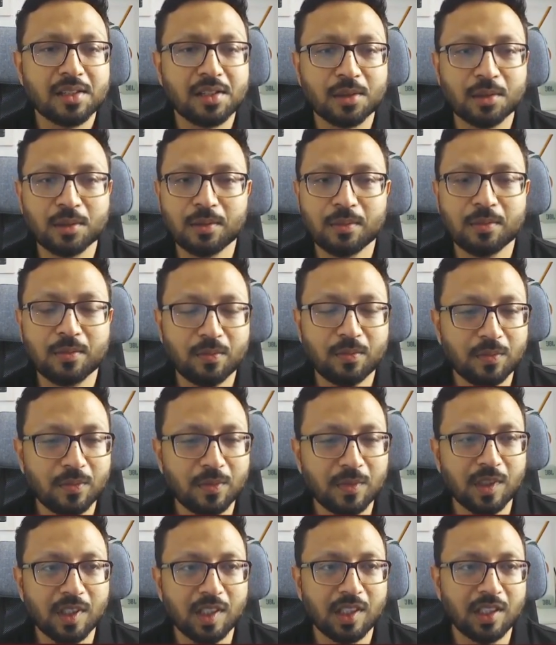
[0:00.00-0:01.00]
So
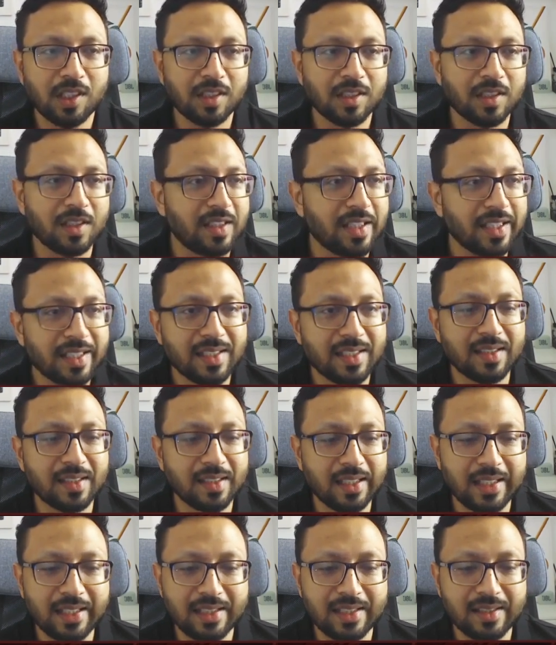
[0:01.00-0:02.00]

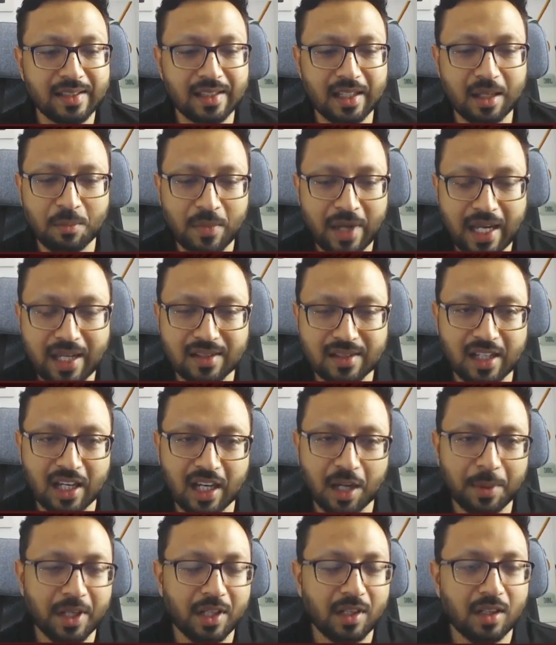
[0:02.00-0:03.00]
this is
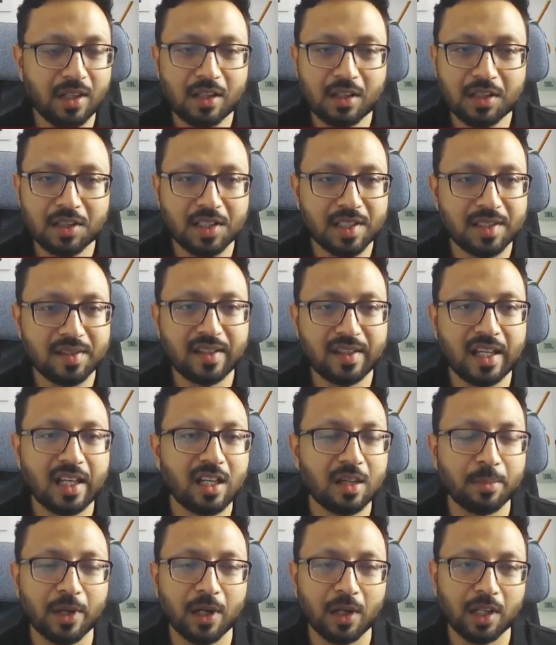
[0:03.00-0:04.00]
amazing. I mean, just
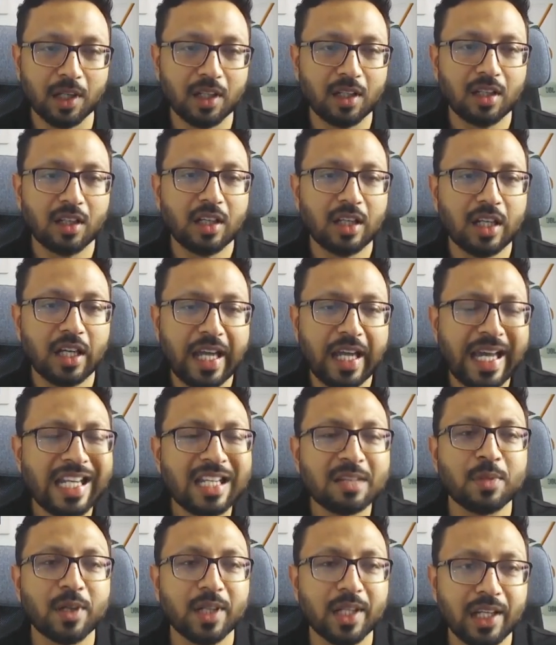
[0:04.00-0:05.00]
think about it.
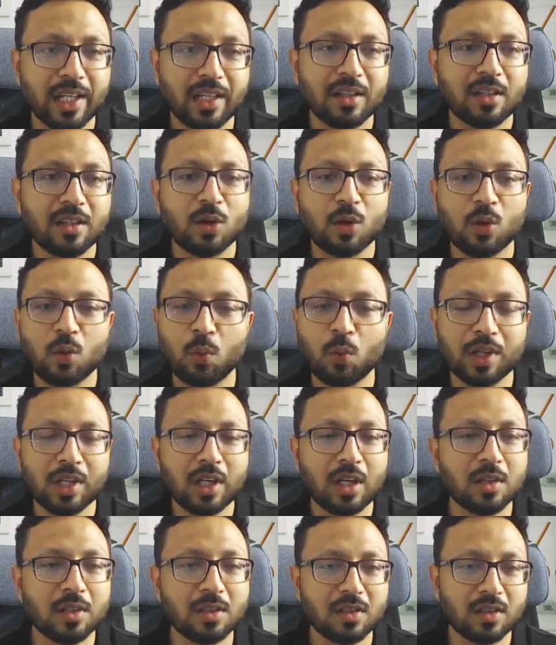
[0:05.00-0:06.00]
Anybody,
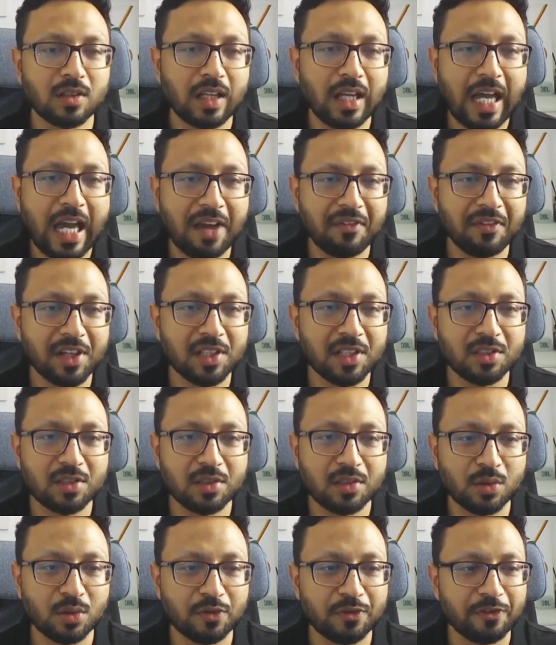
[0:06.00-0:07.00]
without having
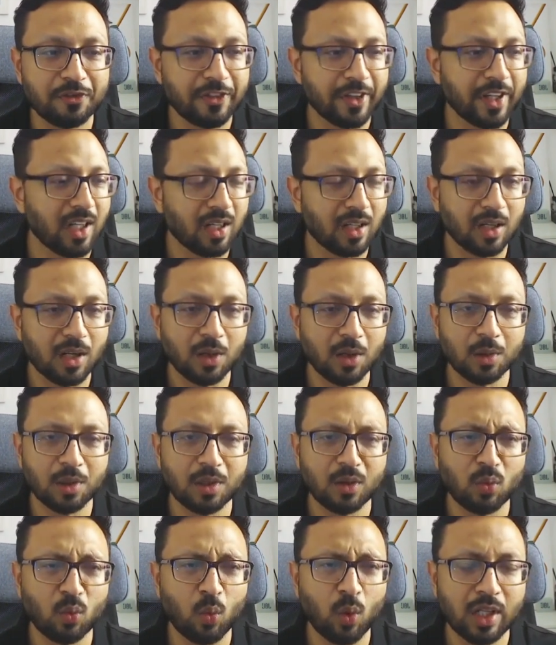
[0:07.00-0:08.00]
to figure
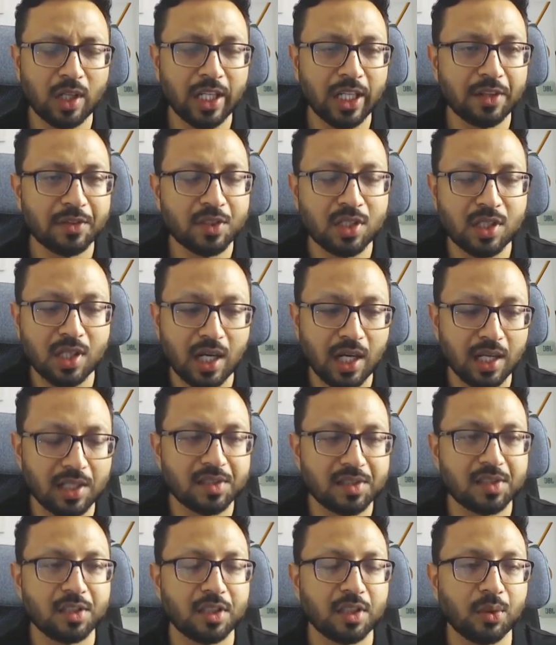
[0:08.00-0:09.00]
out what kind of
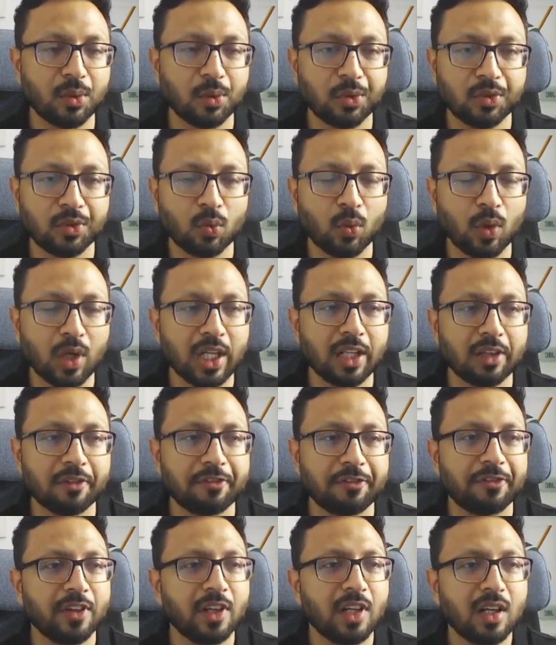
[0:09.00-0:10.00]
charts to use, what kind
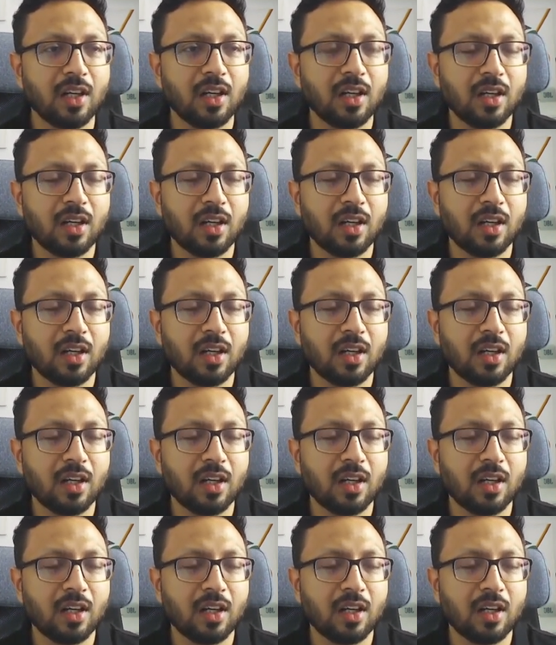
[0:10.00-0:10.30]
of